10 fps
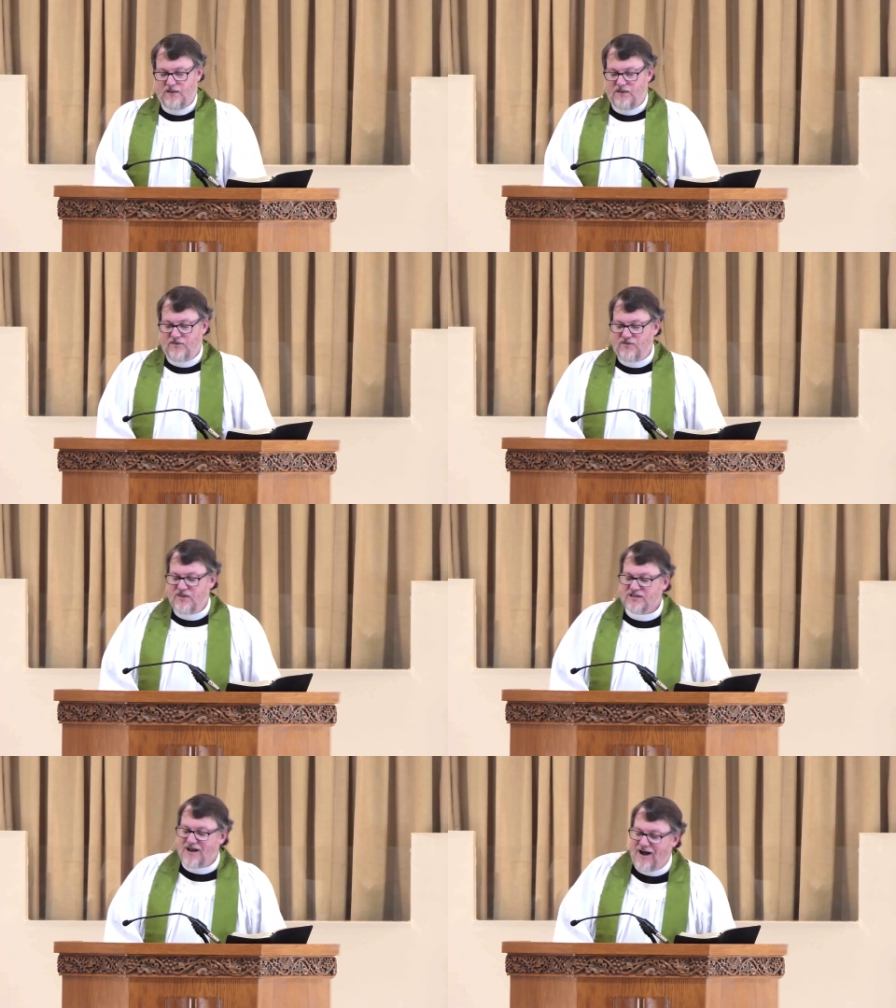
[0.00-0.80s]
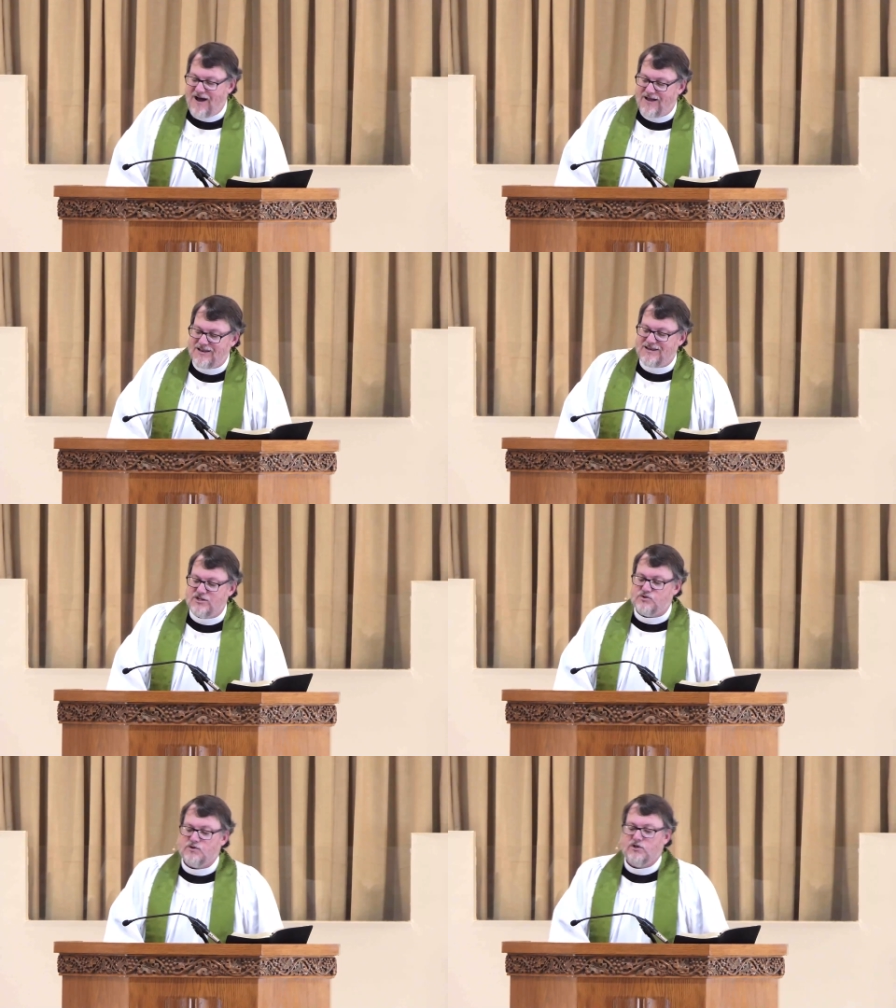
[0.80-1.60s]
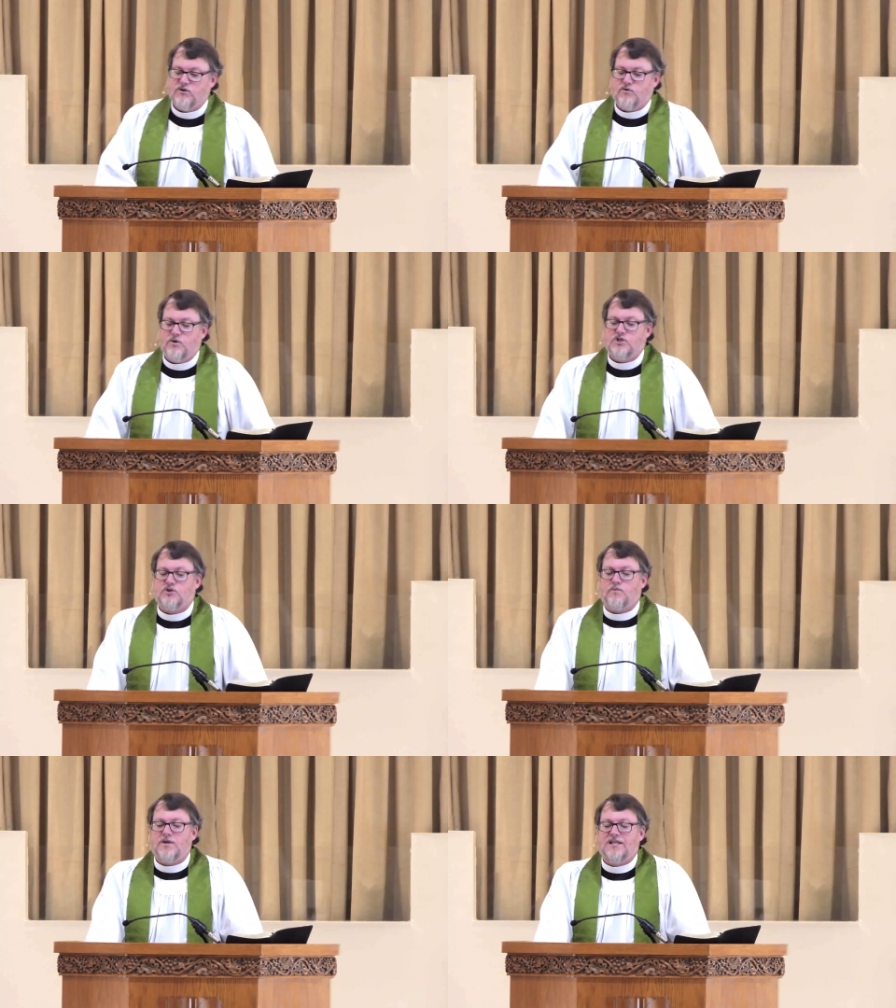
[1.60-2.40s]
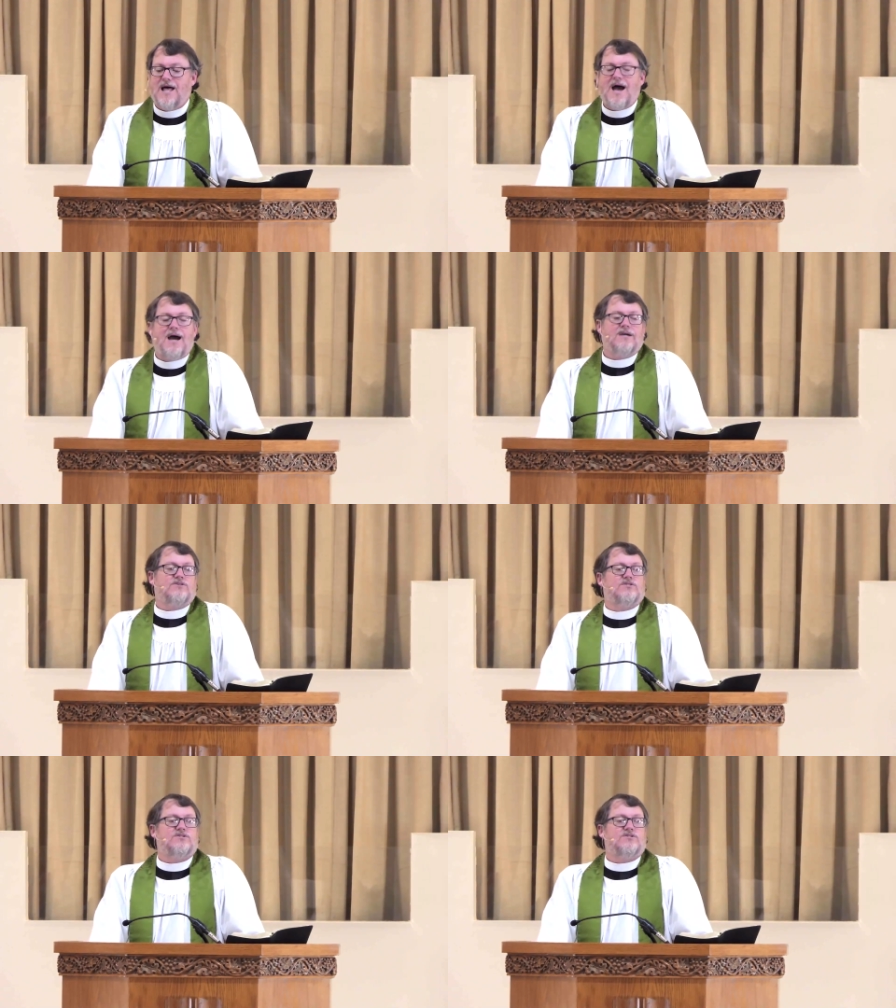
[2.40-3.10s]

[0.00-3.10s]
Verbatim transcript: That God and Israel are going to relax